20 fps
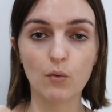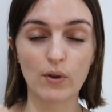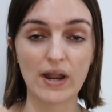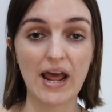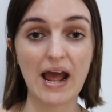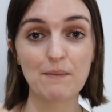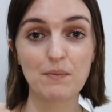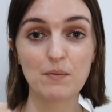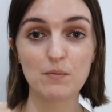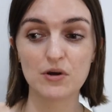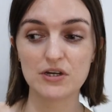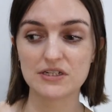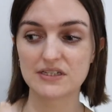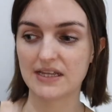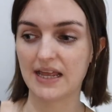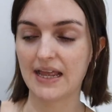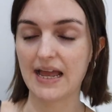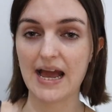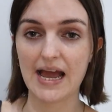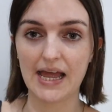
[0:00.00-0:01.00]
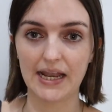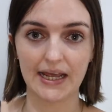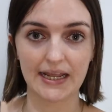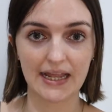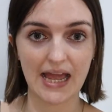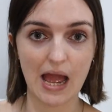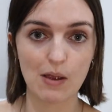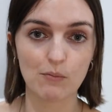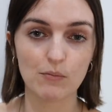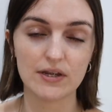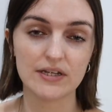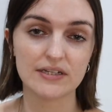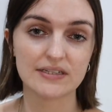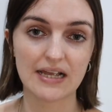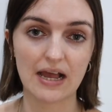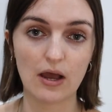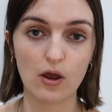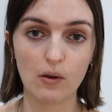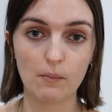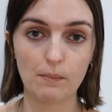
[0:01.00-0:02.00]
What happened was they had a camera
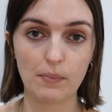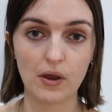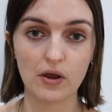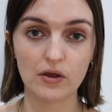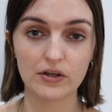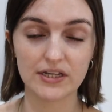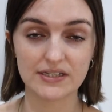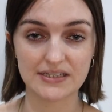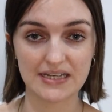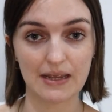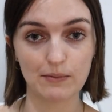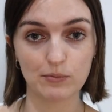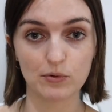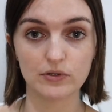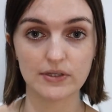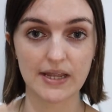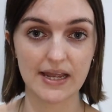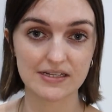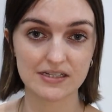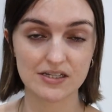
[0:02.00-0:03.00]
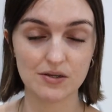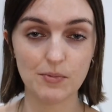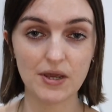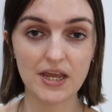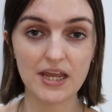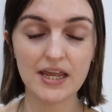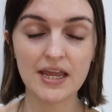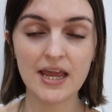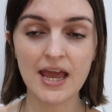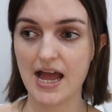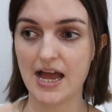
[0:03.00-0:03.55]
set up on a table next to me,